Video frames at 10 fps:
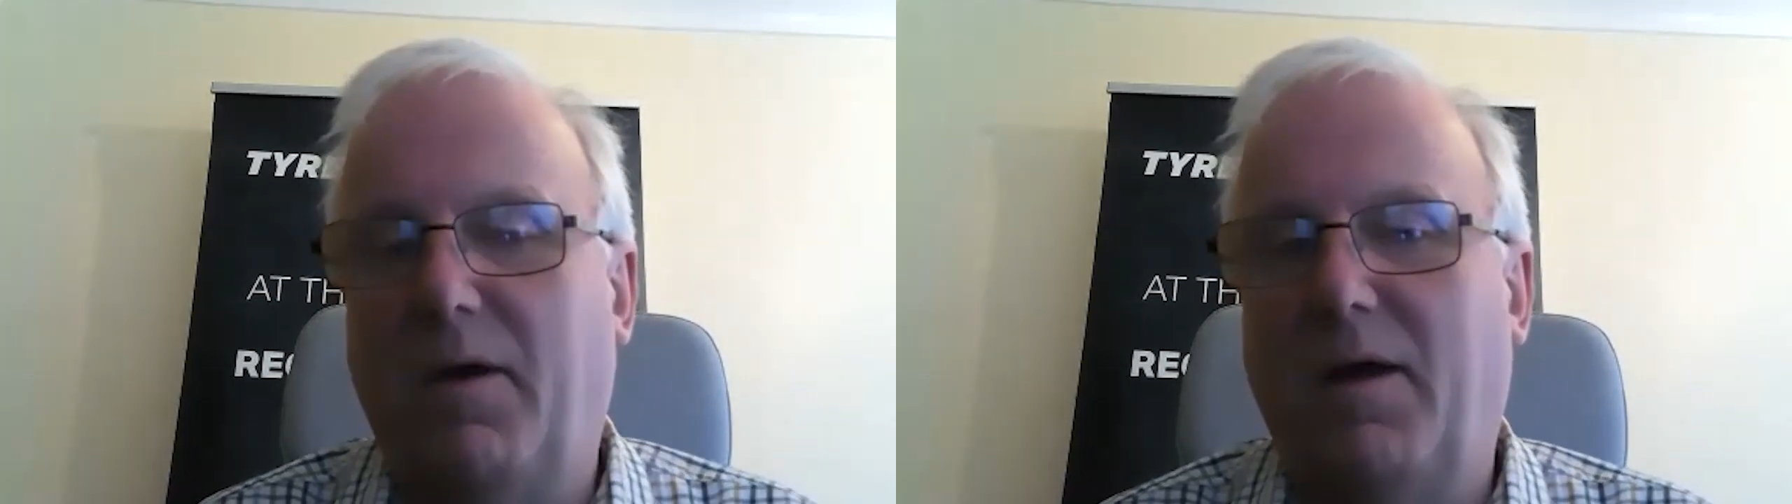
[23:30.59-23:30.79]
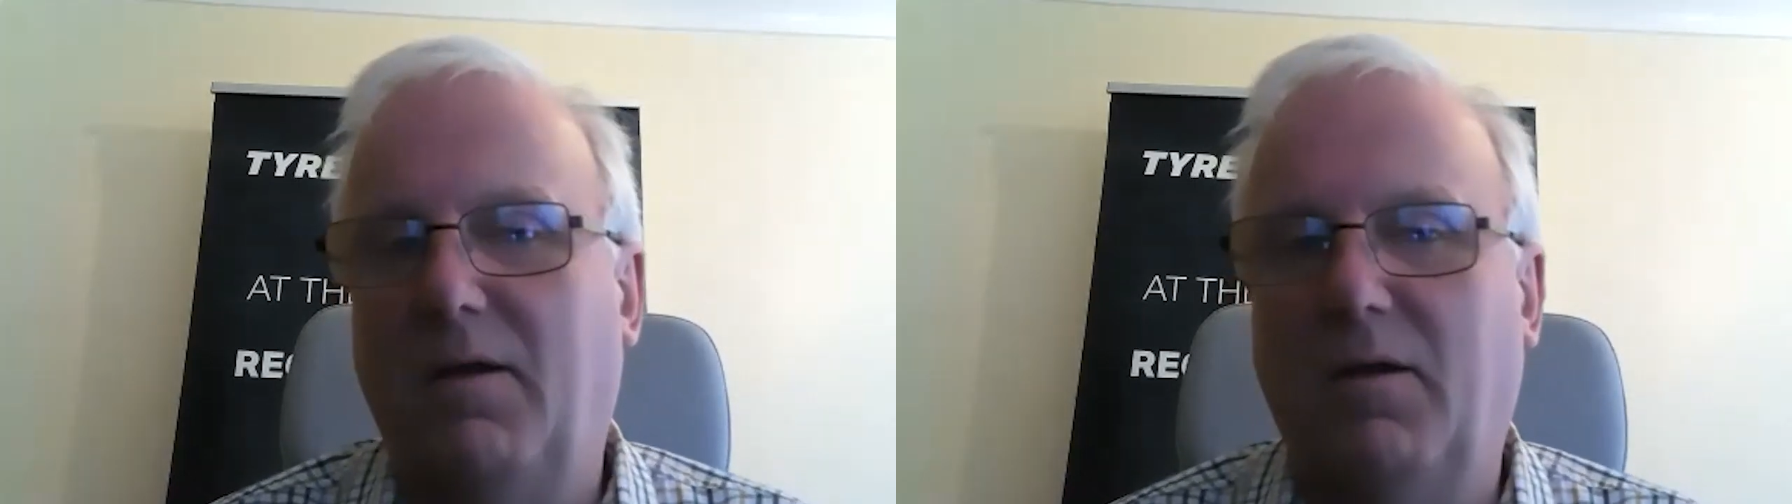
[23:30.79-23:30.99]

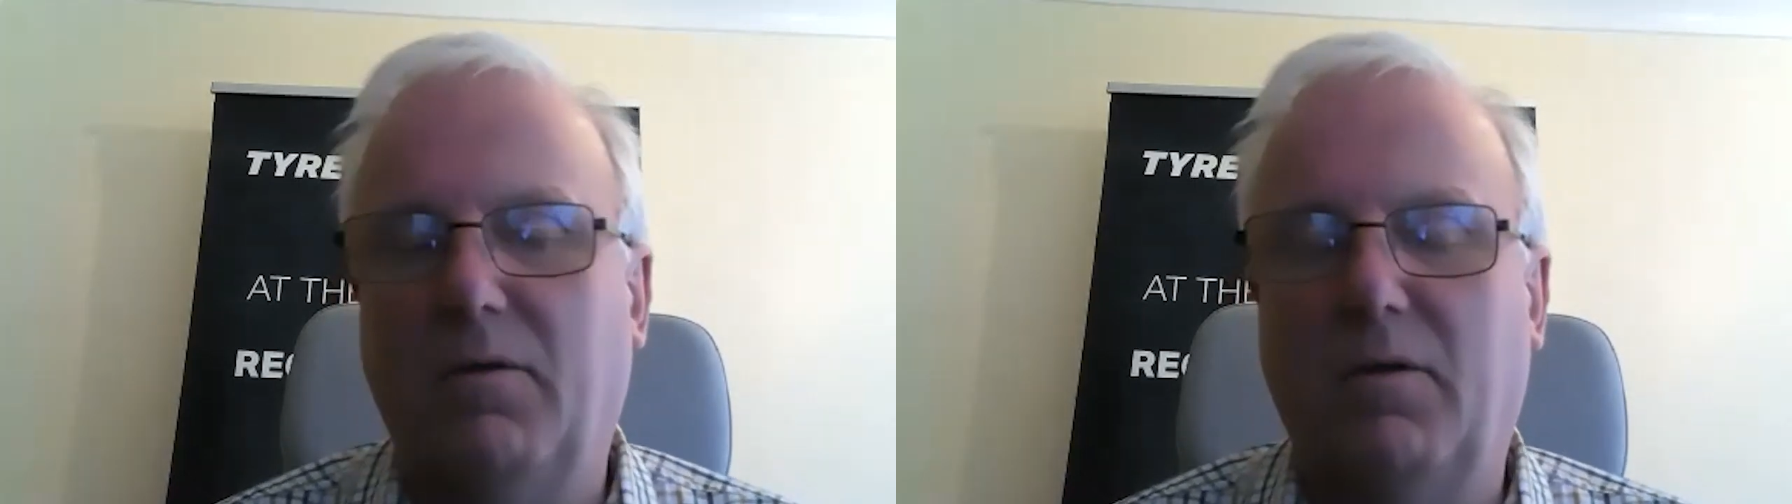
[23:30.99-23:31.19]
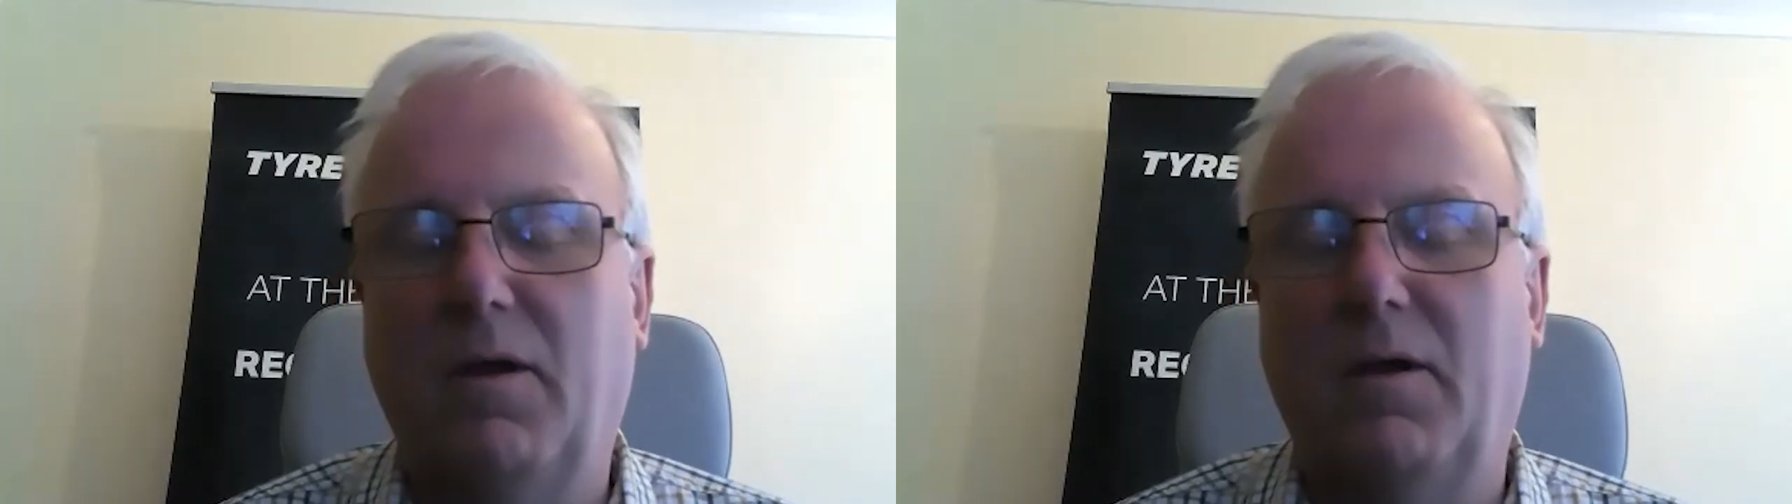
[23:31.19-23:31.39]

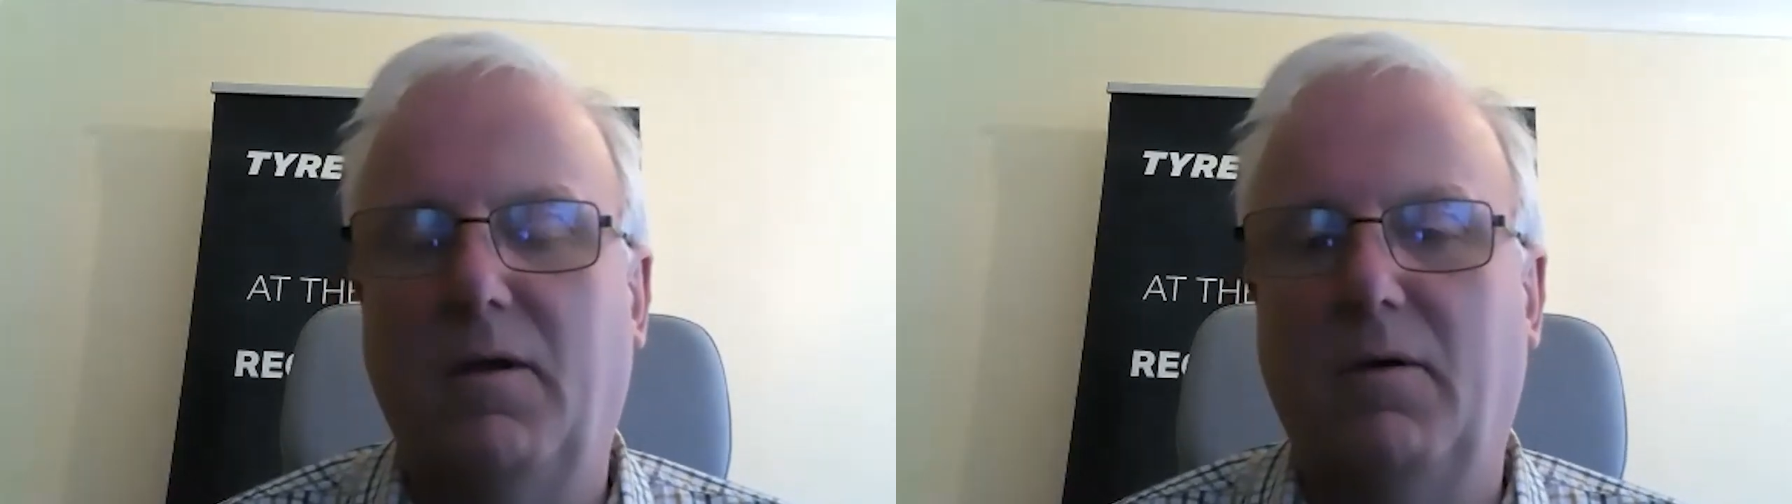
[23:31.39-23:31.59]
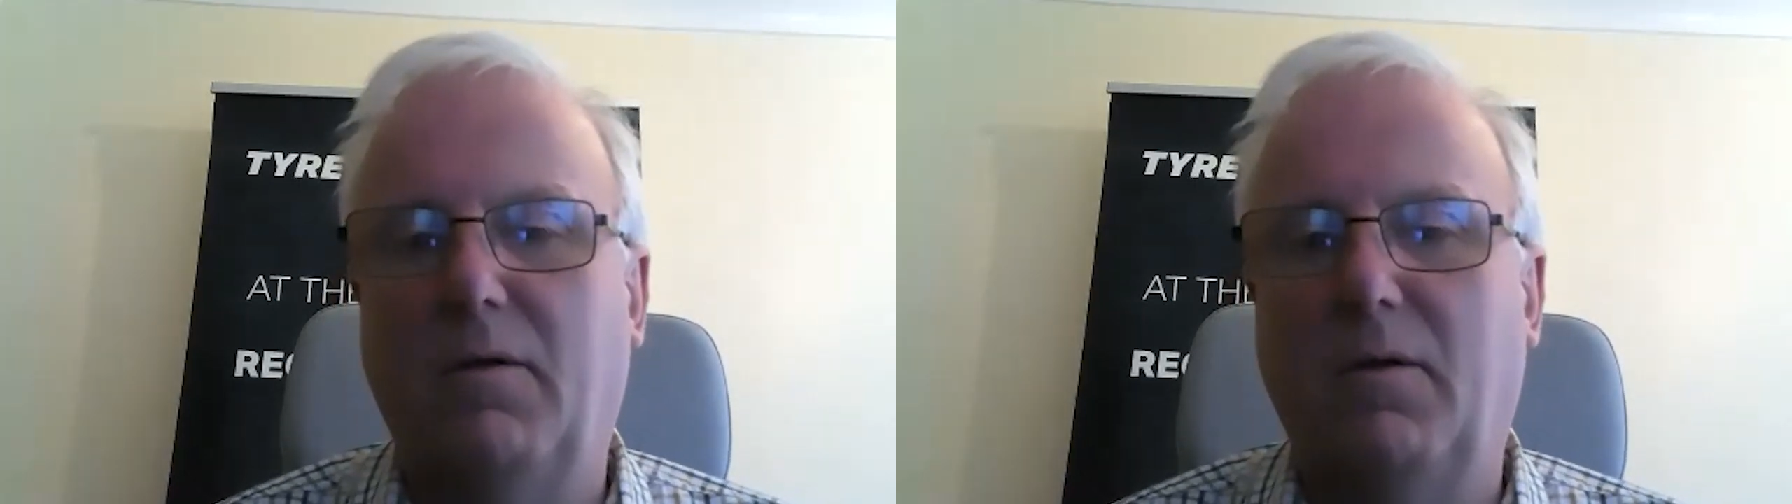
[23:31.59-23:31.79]
depending on
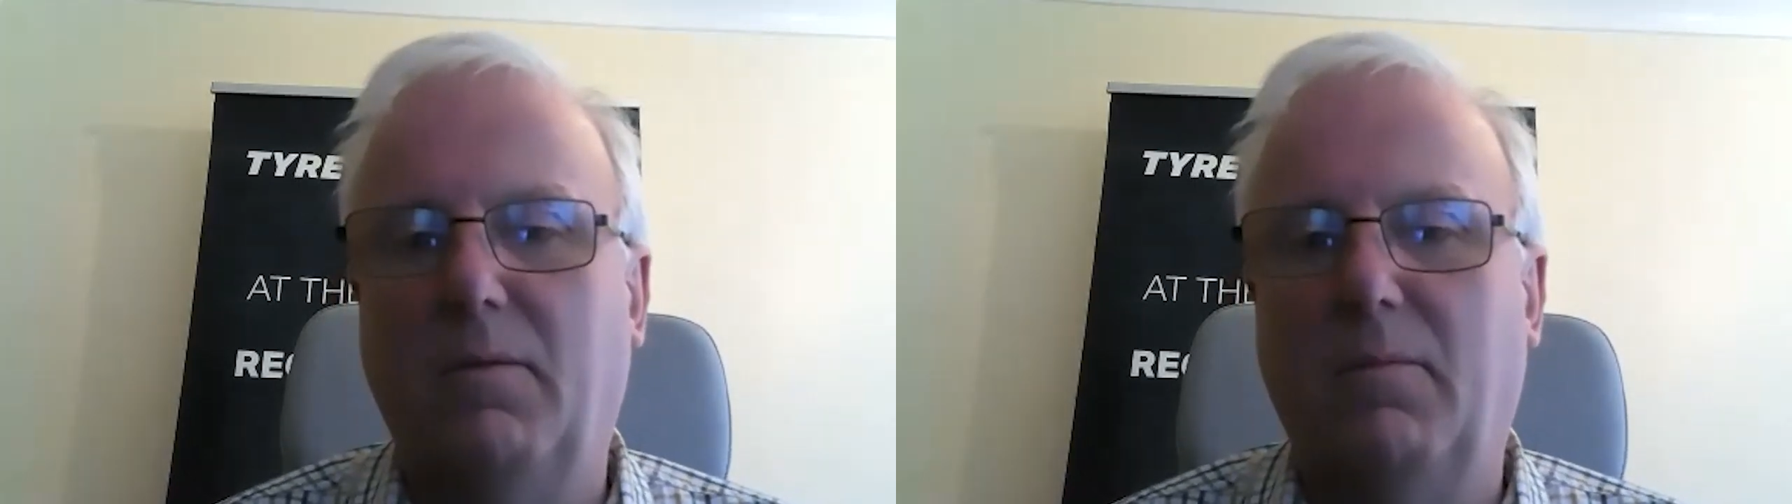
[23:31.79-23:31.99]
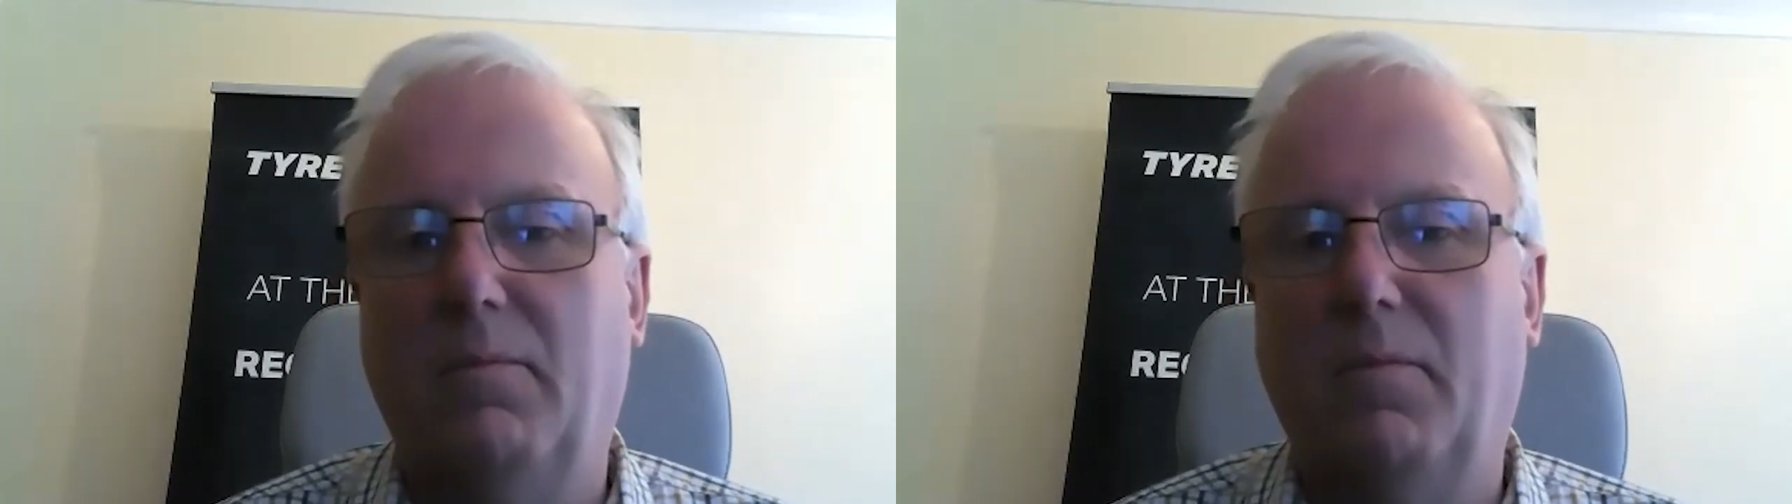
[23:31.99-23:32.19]

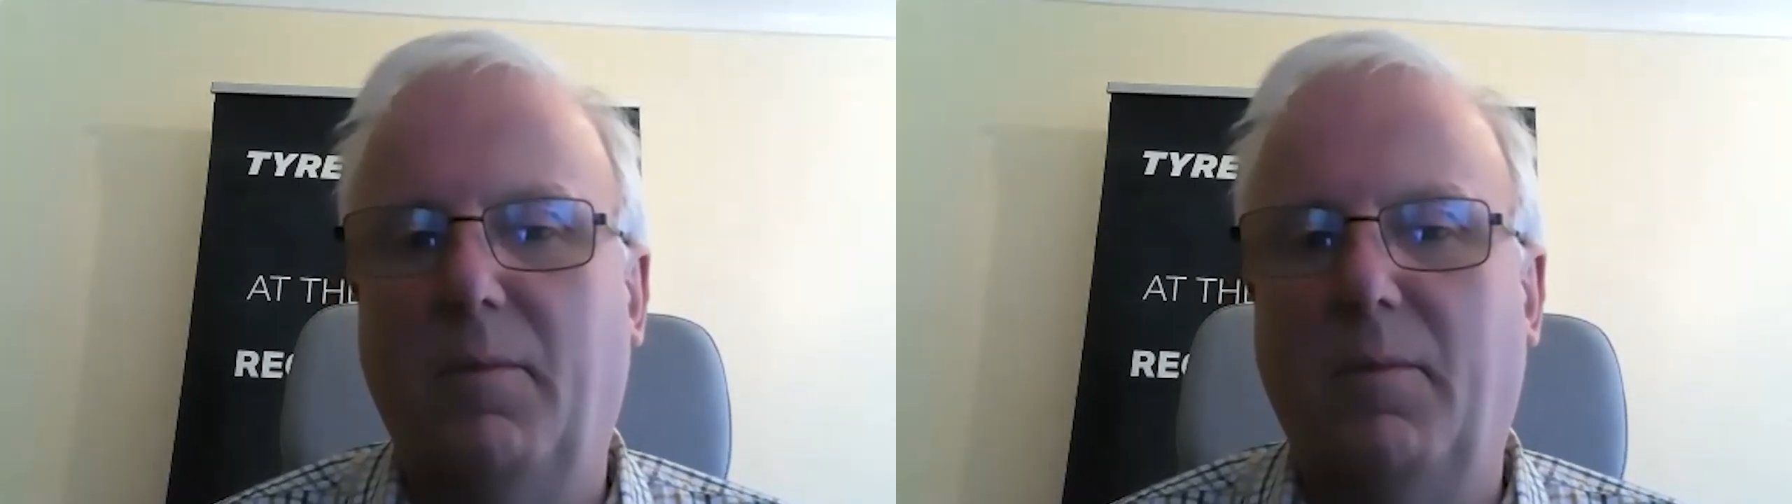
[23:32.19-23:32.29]
the